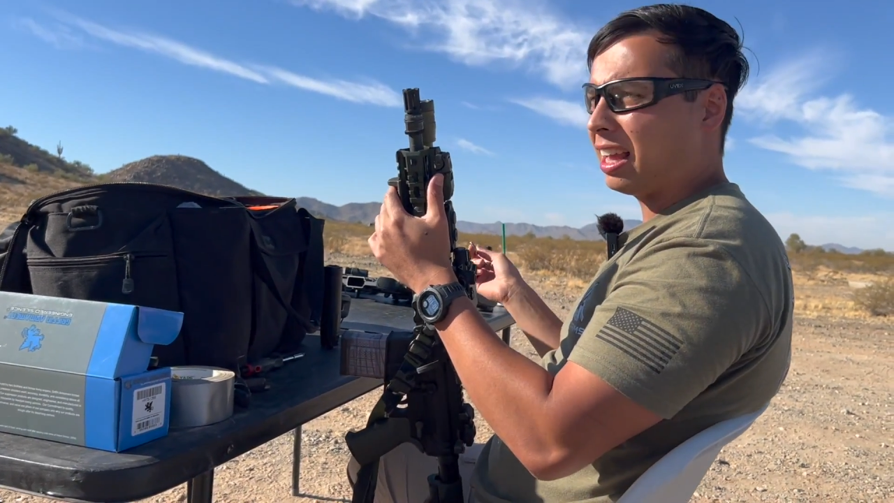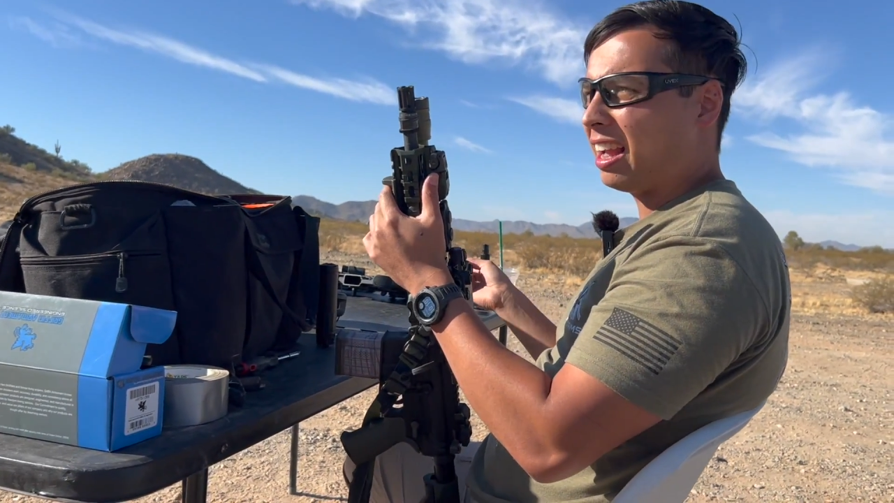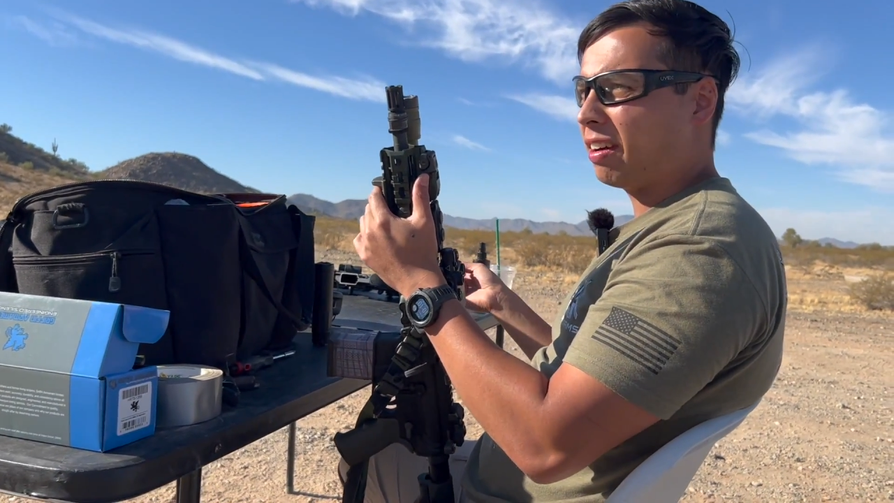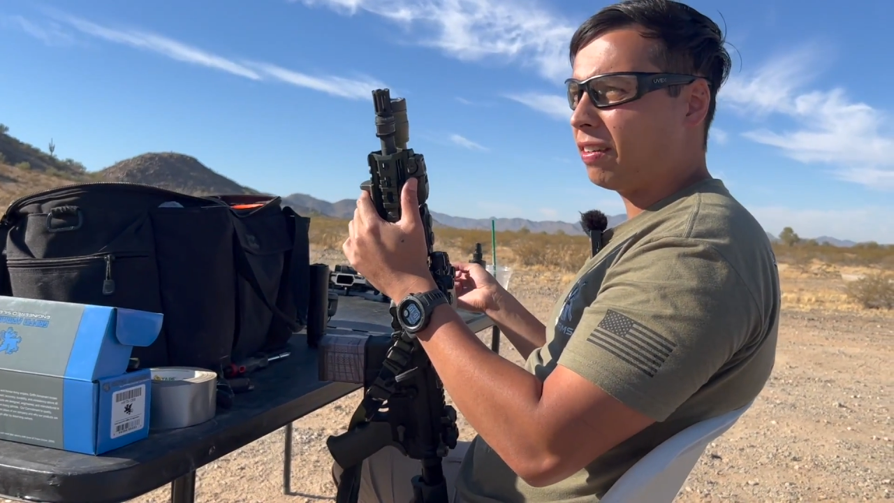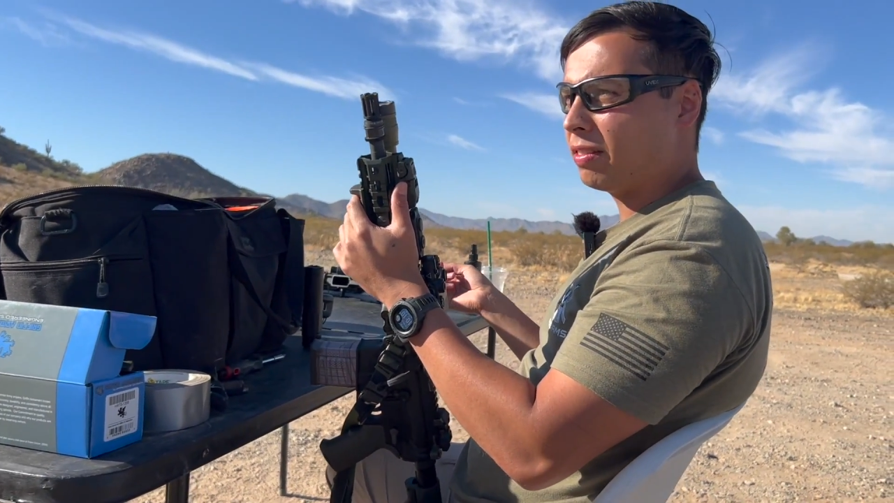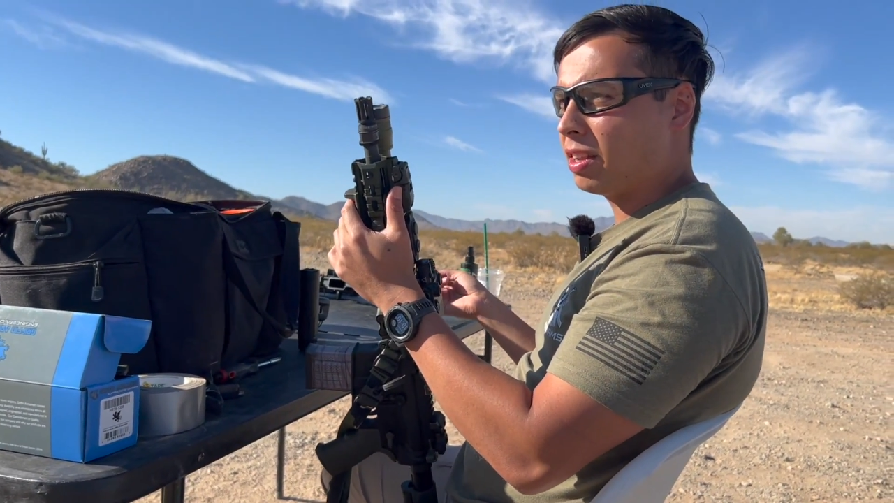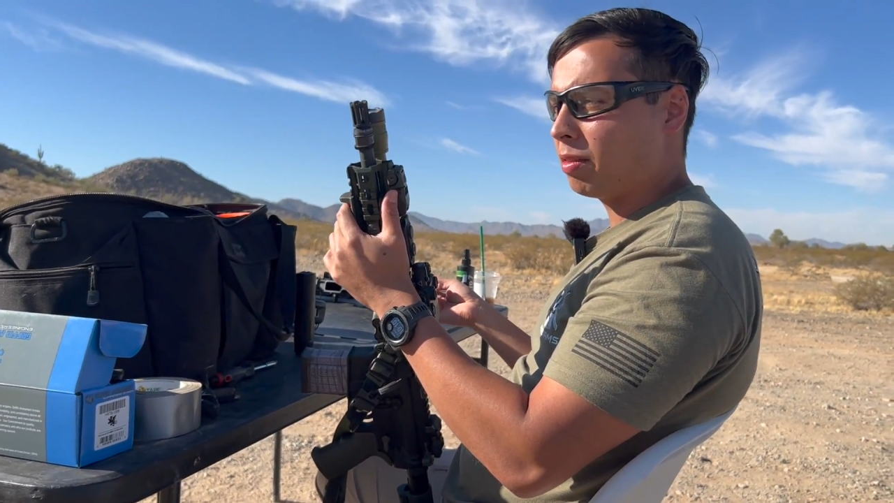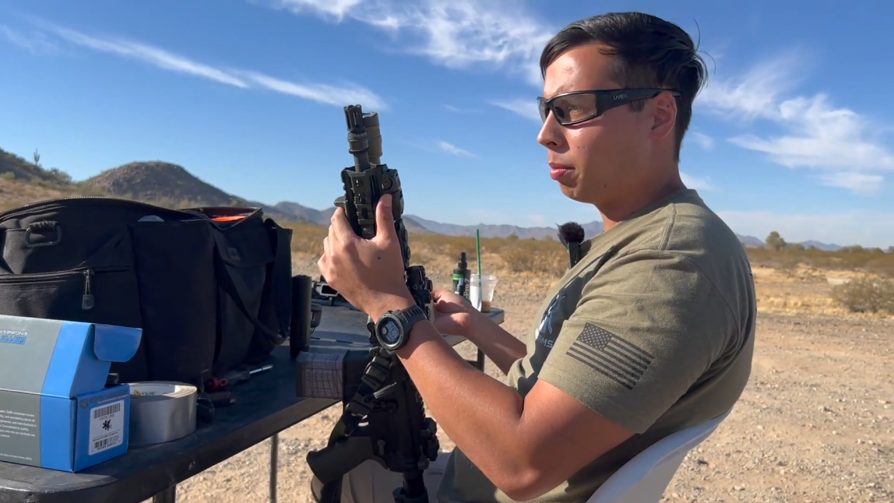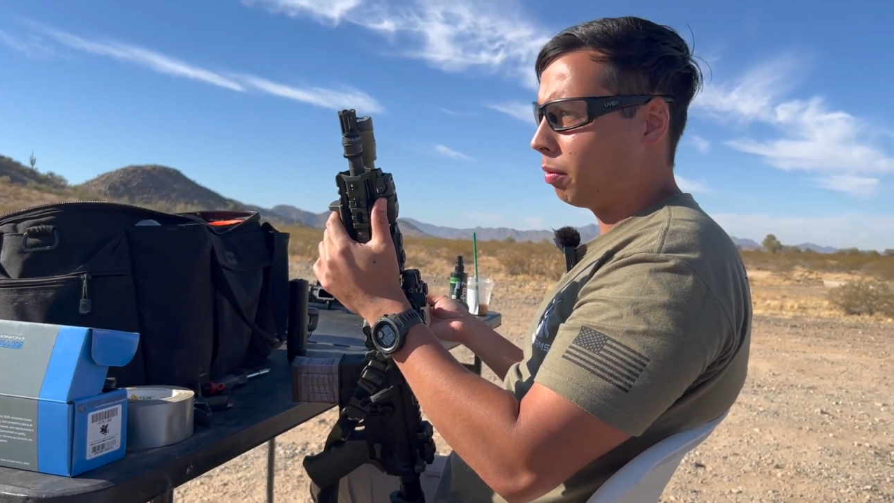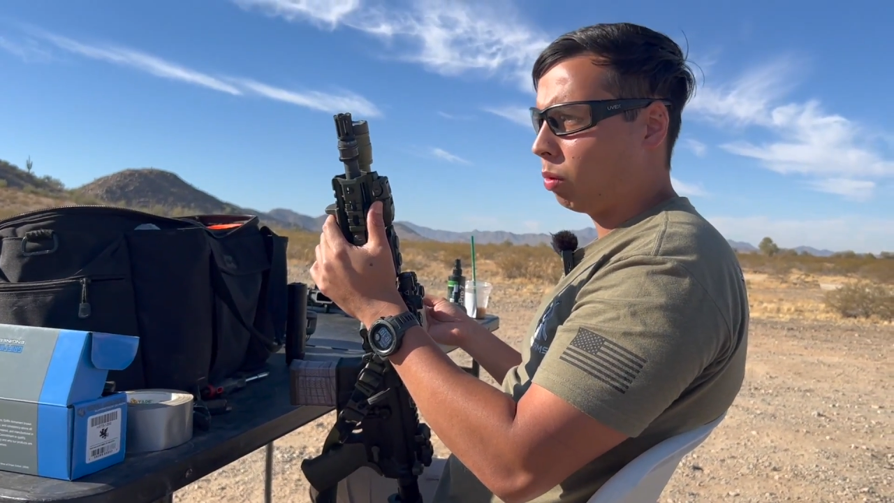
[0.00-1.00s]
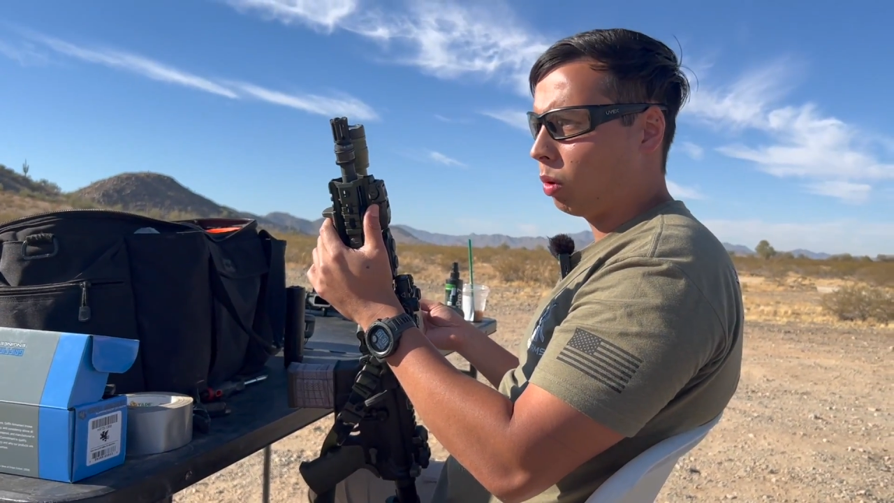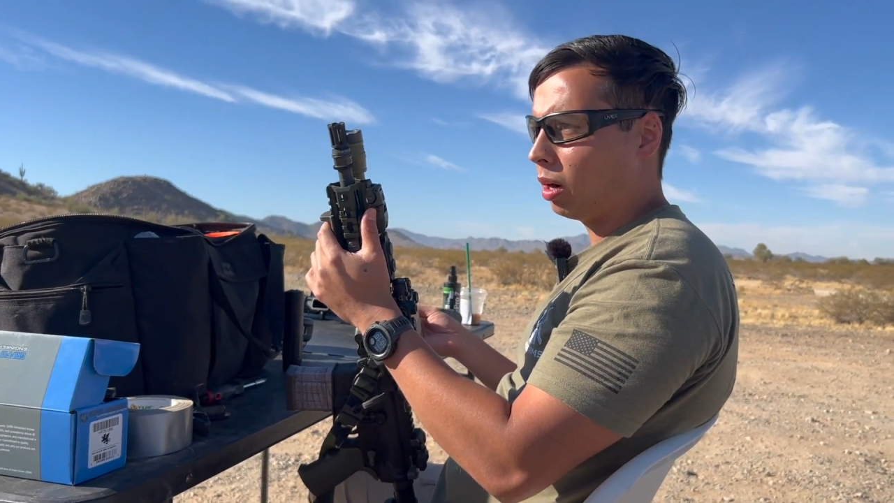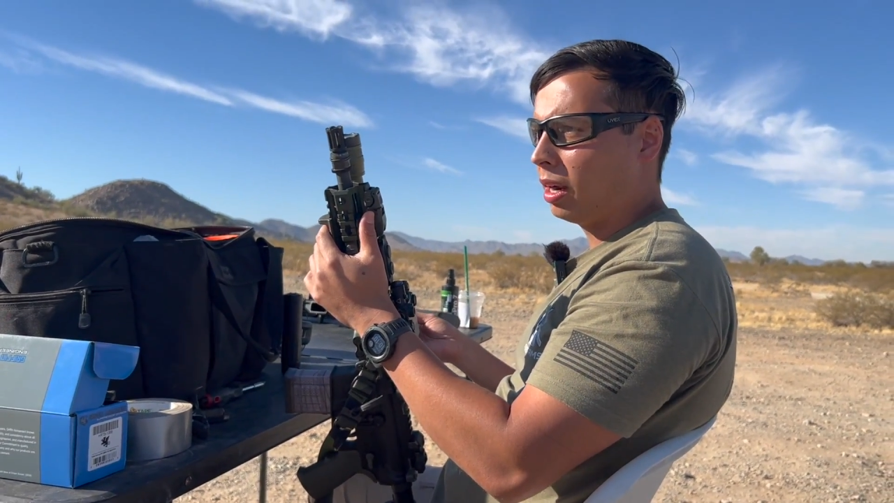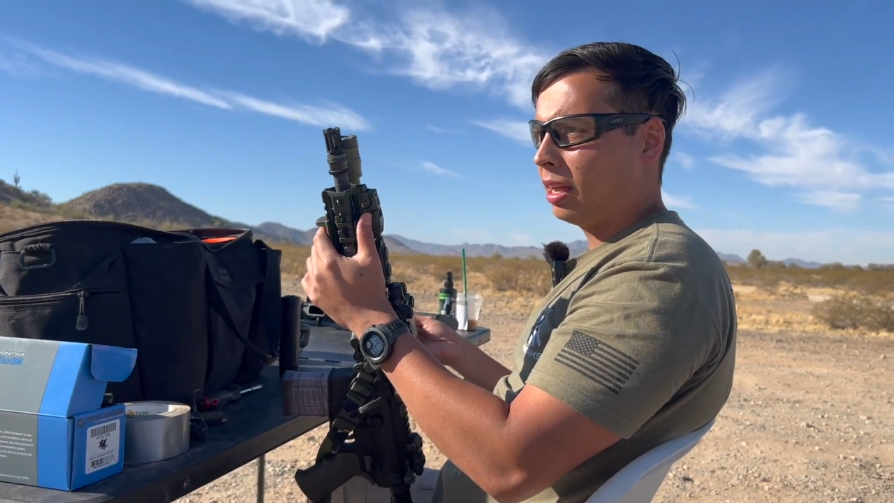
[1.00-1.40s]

AR-57 before.